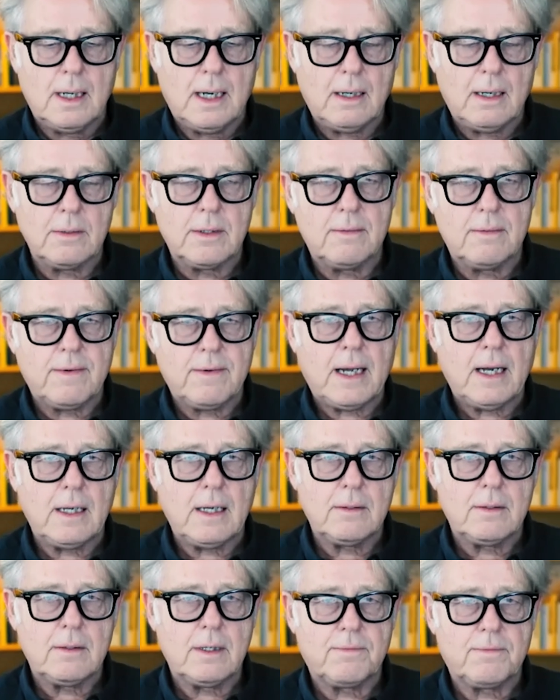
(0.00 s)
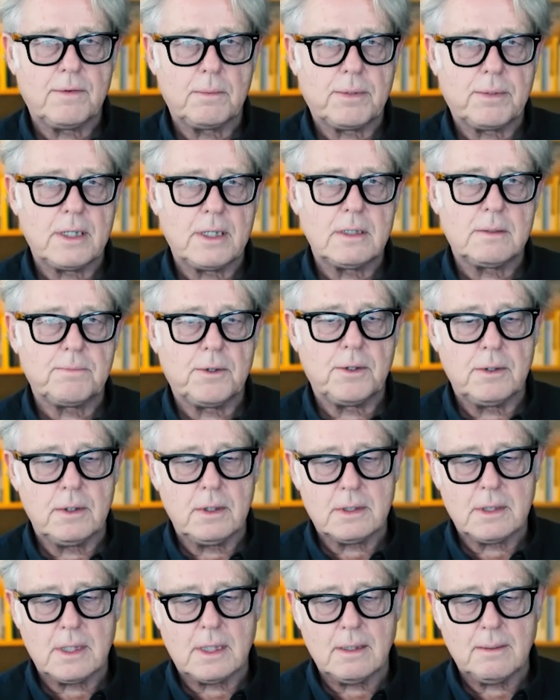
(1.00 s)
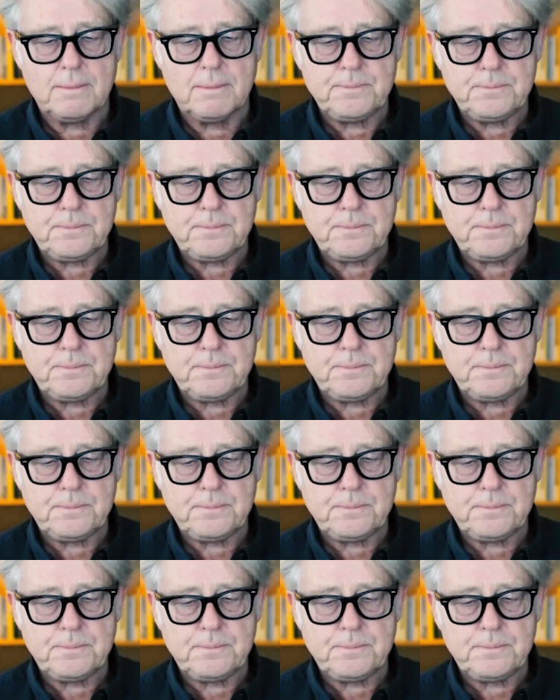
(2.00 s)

how they value different price points and,